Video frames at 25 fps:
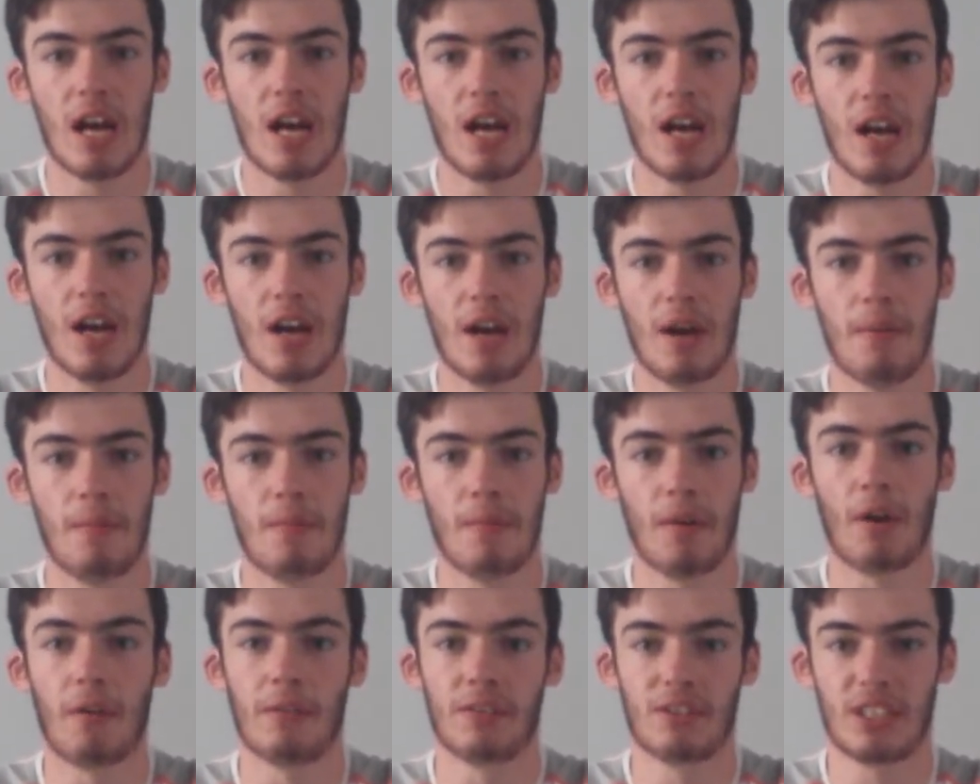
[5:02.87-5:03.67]

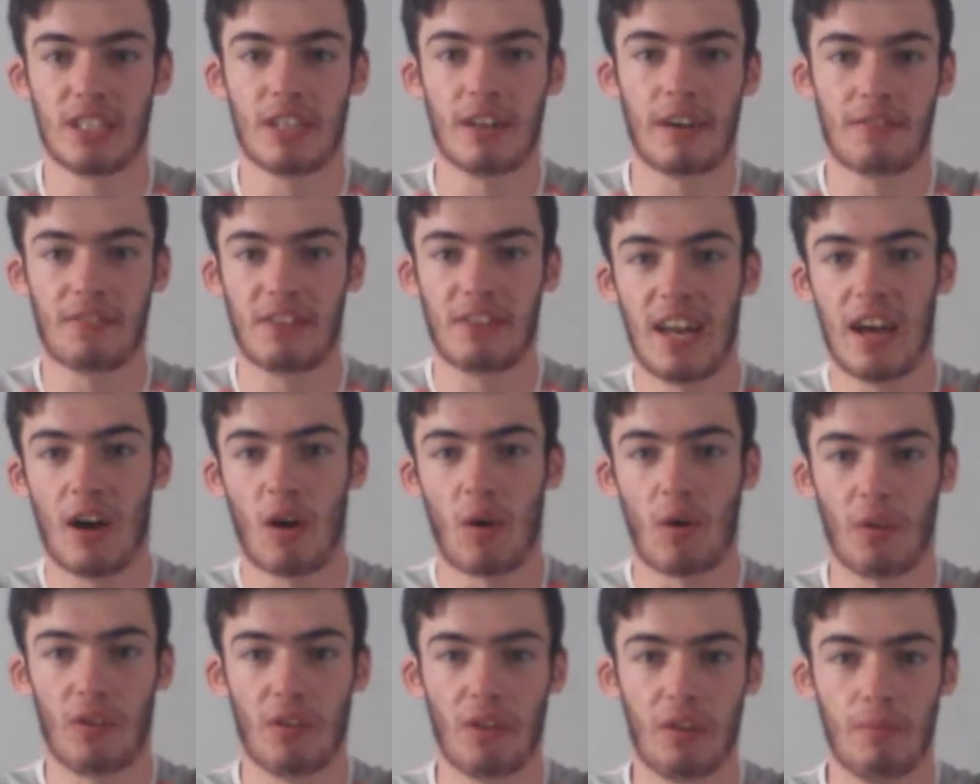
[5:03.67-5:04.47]
Obviously you let
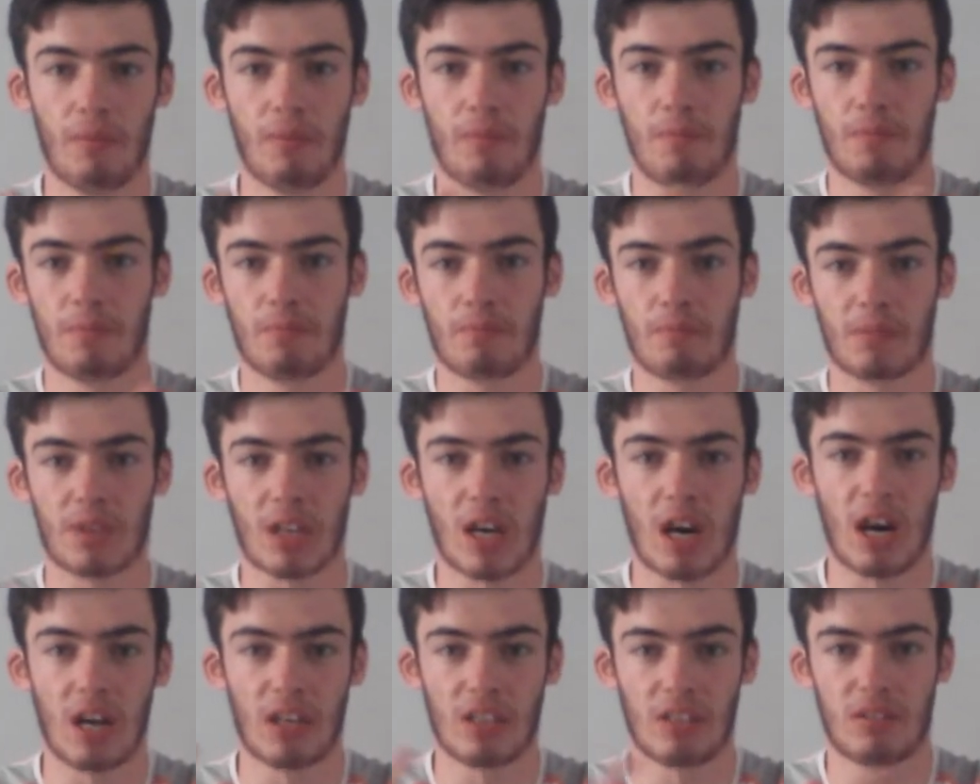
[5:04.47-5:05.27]
all the
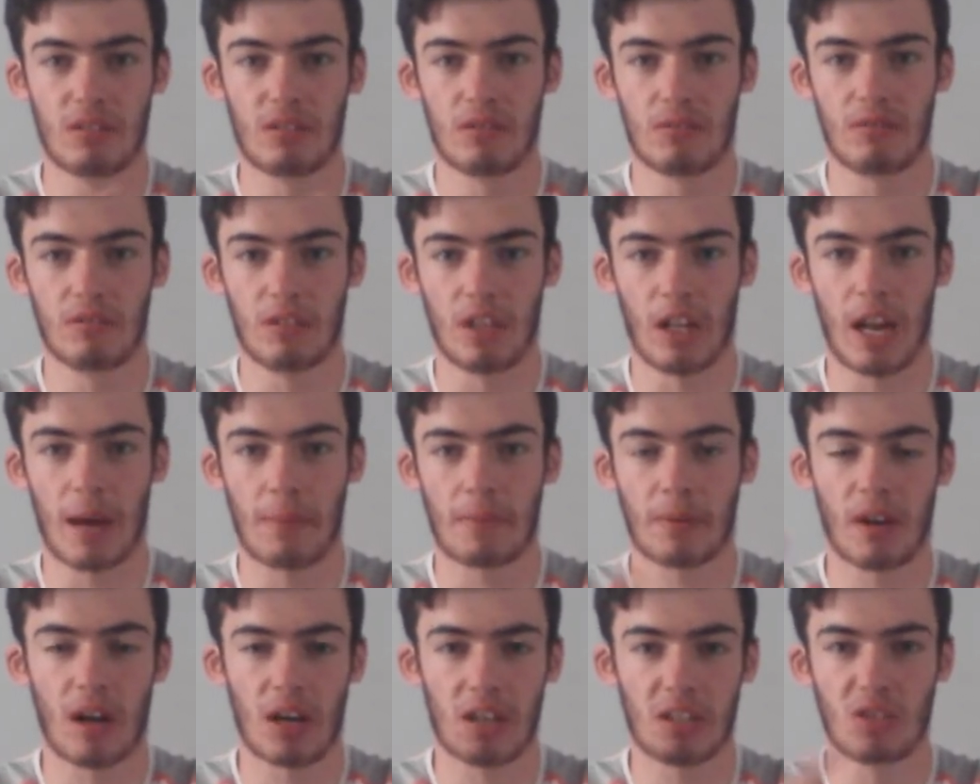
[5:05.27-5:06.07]

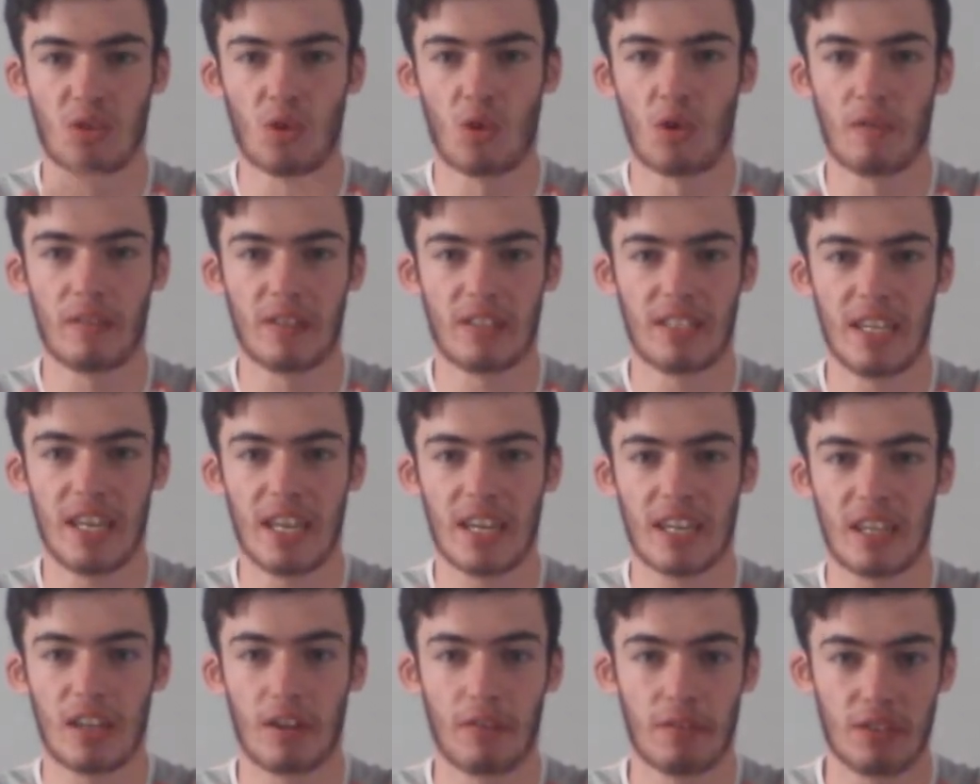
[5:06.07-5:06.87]
lap cars to
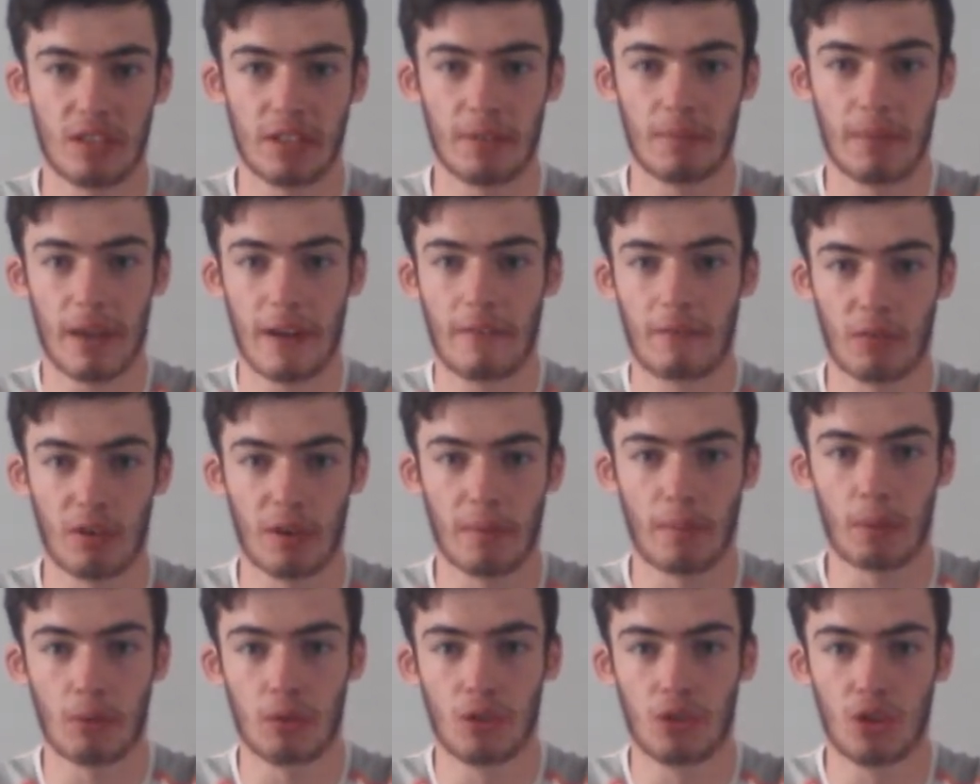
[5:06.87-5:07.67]
overtake, and obviously everyone
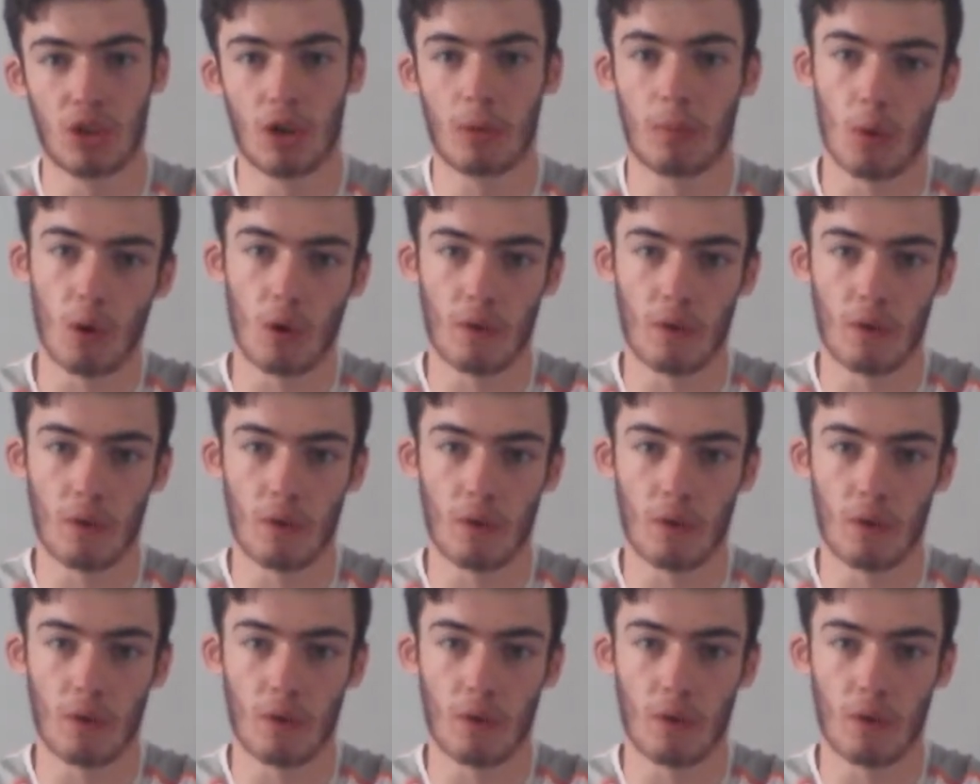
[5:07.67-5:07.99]
to bunch up,